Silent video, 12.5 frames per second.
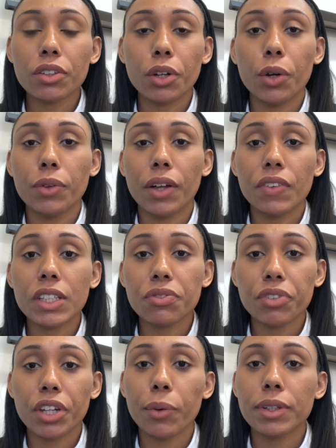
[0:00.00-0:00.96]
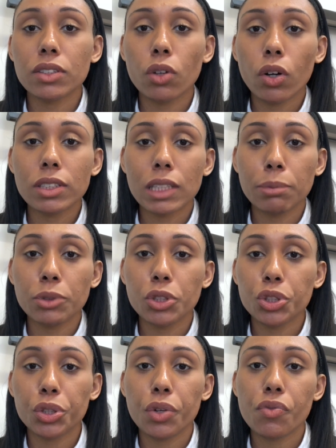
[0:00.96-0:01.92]
note that this video is not a
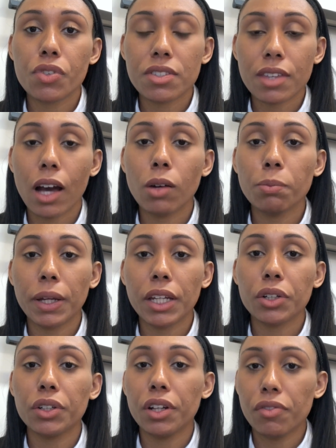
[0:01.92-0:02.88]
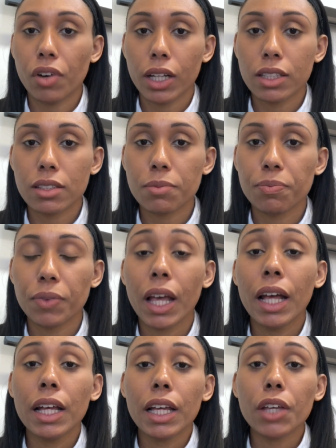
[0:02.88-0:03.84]
substitute for sound medical advice.
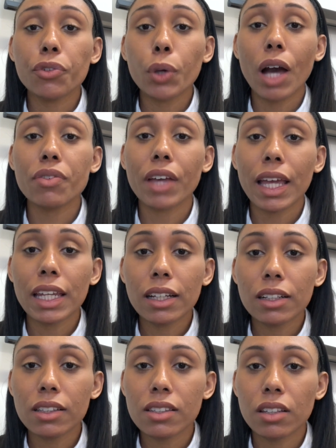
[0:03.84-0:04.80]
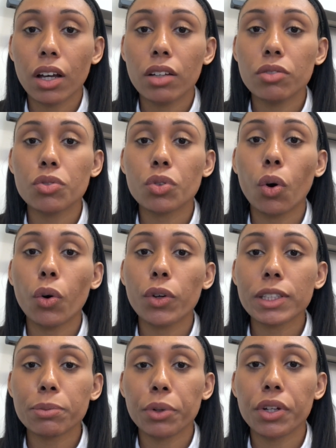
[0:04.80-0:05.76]
If you have any concerns or
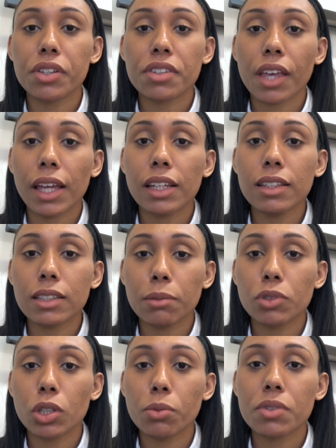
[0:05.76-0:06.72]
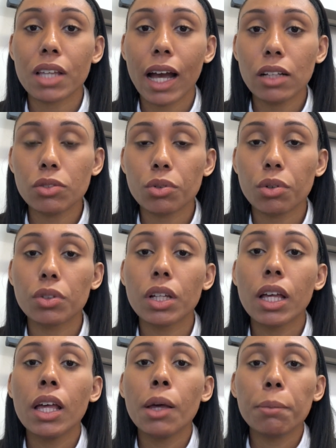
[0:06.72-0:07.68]
experience any symptoms at all,
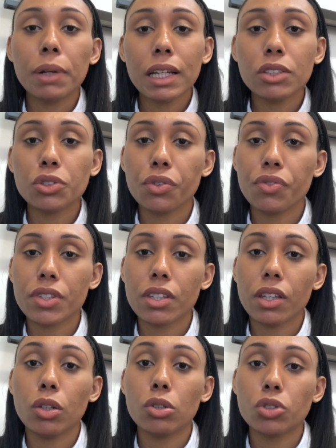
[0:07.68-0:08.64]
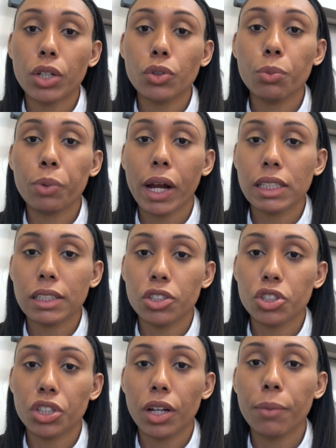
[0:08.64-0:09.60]
please do visit your general
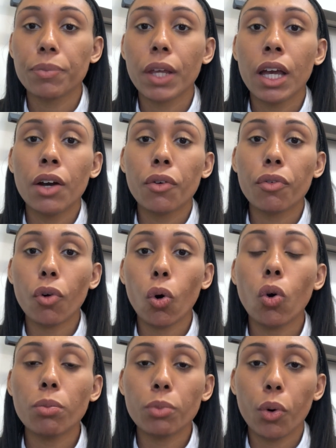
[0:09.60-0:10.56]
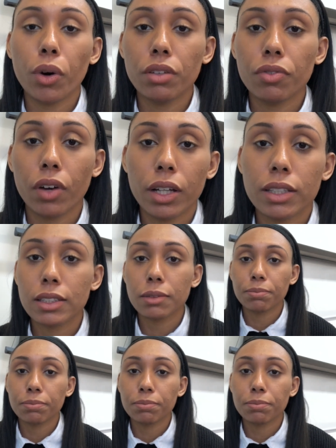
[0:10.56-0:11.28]
practitioner for more advice.